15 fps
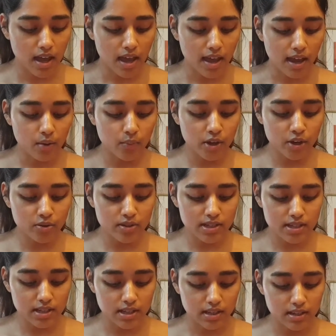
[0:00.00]
And when you
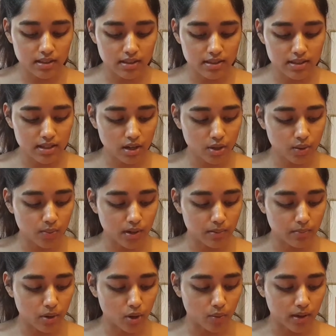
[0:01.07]
see the south wind
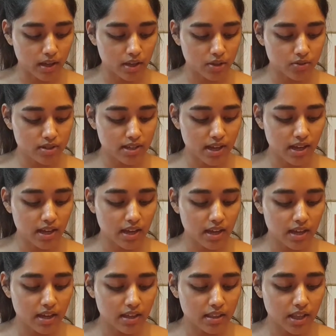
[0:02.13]
blowing, you say,
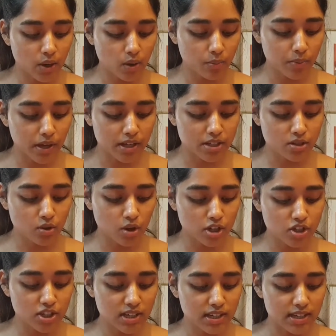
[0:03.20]
'There will be a
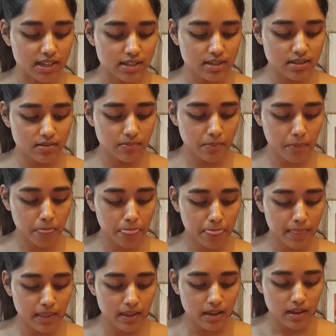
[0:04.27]
scorching heat.'
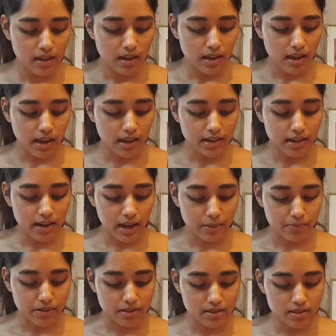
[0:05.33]
And it
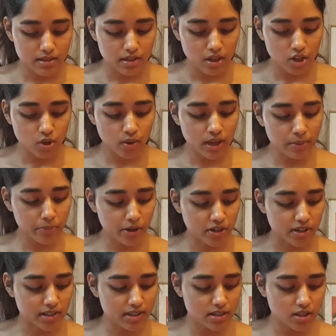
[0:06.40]
happens. You
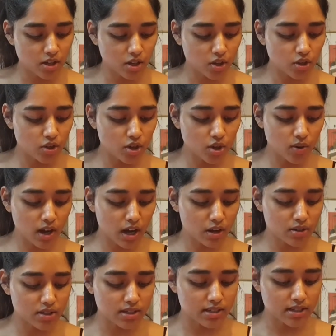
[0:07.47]
hypocrites, you know how
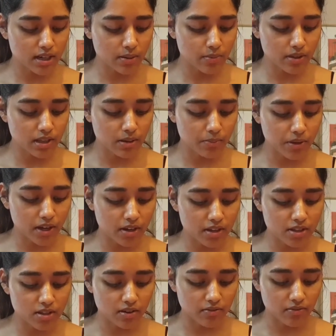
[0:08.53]
to interpret the
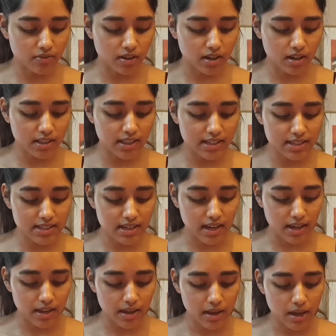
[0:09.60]
appearance of earth and
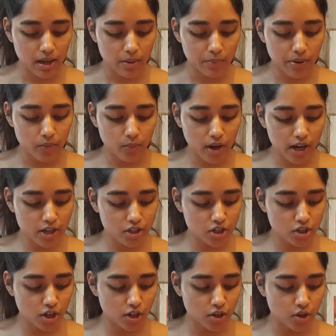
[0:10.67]
sky, but why do you
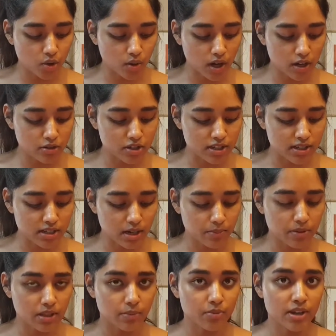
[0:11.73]
not know how to
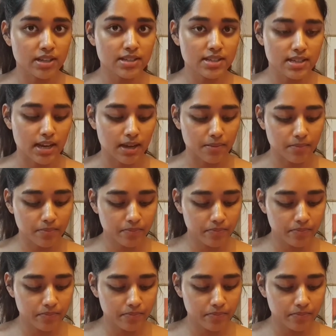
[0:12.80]
interpret the present time?